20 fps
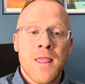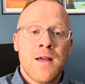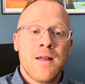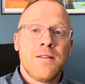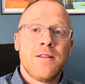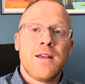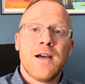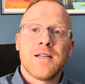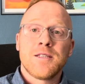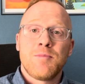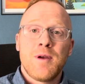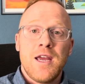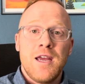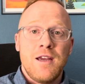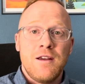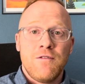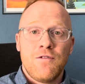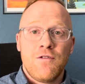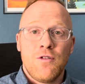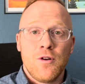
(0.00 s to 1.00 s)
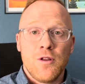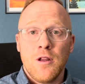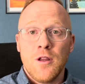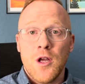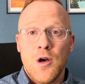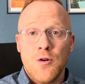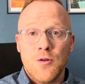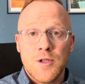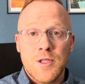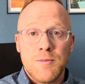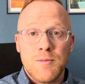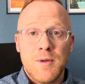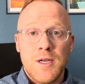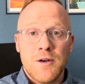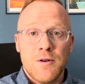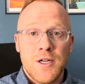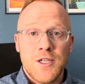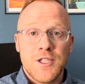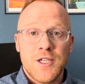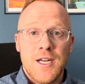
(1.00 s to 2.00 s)
That's paying for the loan to be
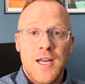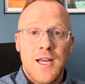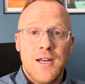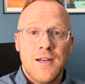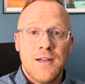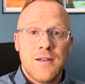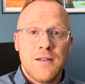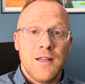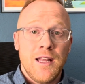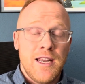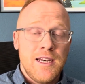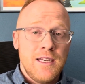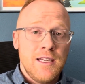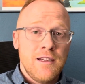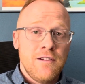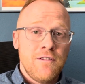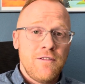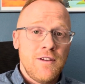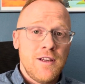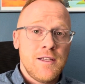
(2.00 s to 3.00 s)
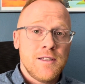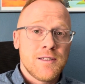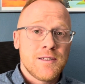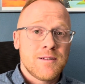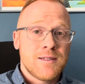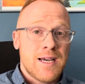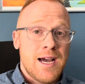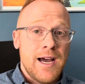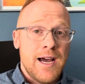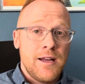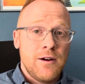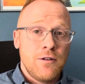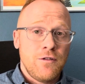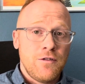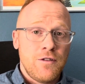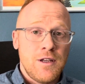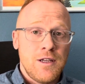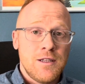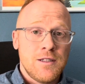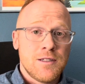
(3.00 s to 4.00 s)
originated, lending fees, title
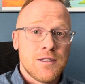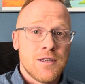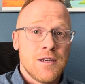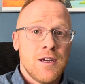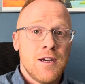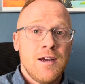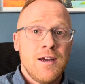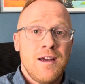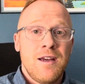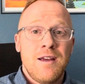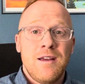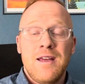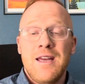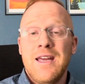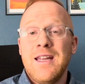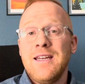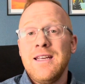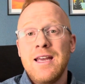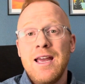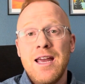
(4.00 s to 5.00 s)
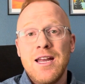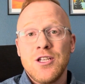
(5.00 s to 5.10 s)
fees, any